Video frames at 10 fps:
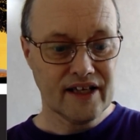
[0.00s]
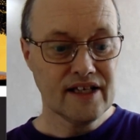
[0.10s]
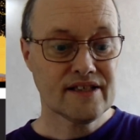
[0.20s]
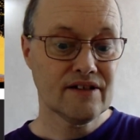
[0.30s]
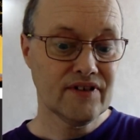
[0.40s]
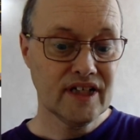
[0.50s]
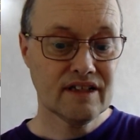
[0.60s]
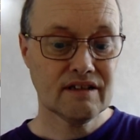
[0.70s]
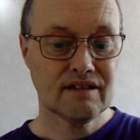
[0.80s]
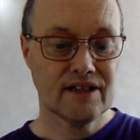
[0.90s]
East of
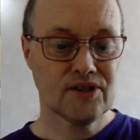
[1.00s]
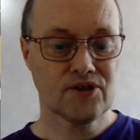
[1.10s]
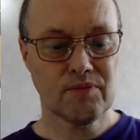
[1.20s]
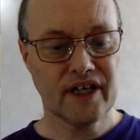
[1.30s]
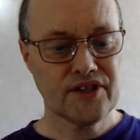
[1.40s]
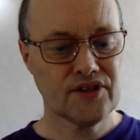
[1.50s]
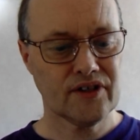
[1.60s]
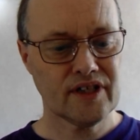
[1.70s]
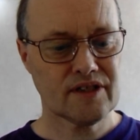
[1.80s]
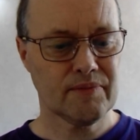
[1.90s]
Eden, this is my
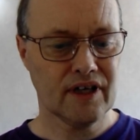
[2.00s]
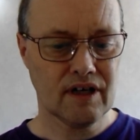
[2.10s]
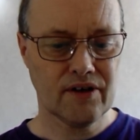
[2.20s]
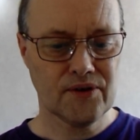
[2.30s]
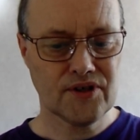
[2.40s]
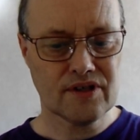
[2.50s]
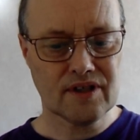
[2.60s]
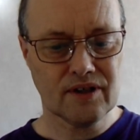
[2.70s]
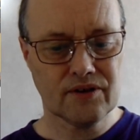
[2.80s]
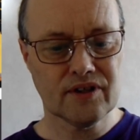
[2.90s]
choice, but I also
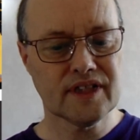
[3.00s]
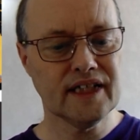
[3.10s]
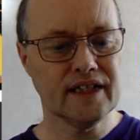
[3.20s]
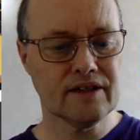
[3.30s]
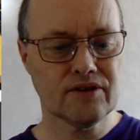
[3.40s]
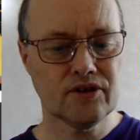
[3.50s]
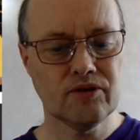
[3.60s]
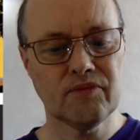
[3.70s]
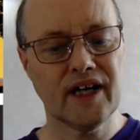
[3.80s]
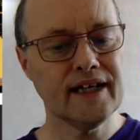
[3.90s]
saw Nadine at Tomb